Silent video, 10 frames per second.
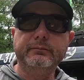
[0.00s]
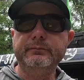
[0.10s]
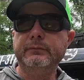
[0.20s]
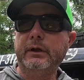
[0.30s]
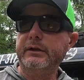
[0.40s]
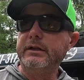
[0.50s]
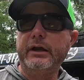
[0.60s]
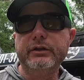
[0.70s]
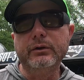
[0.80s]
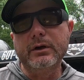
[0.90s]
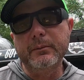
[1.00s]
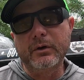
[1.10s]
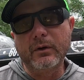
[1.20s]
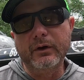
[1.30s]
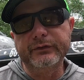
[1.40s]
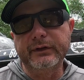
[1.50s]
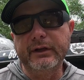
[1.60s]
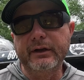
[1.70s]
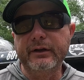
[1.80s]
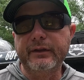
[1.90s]
Now you'll come across an
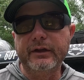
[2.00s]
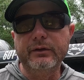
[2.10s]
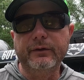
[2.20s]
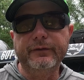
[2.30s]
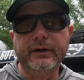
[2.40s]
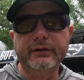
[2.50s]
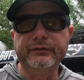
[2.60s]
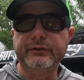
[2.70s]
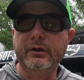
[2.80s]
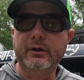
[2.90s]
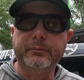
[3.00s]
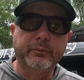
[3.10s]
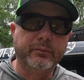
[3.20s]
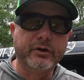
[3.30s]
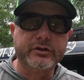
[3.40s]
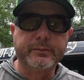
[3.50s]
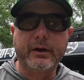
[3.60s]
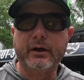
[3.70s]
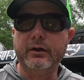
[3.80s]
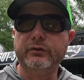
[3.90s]
area that you'll find a stump and brush
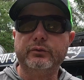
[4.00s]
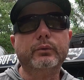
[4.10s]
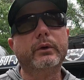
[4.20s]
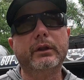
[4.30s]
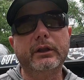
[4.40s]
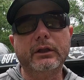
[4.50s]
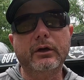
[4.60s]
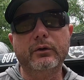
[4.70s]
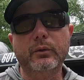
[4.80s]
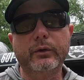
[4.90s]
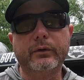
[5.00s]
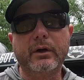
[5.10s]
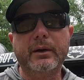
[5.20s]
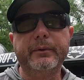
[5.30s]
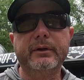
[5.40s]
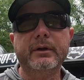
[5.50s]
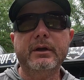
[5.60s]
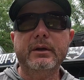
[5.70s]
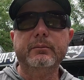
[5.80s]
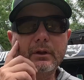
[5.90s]
piles really loaded with crappie.
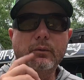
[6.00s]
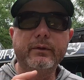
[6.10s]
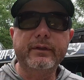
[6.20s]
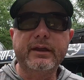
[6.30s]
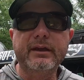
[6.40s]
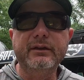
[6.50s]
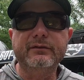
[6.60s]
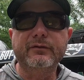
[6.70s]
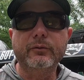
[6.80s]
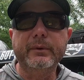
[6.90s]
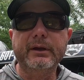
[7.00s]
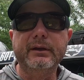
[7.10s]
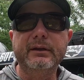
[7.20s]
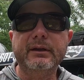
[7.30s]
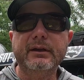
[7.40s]
Now one of the keys for me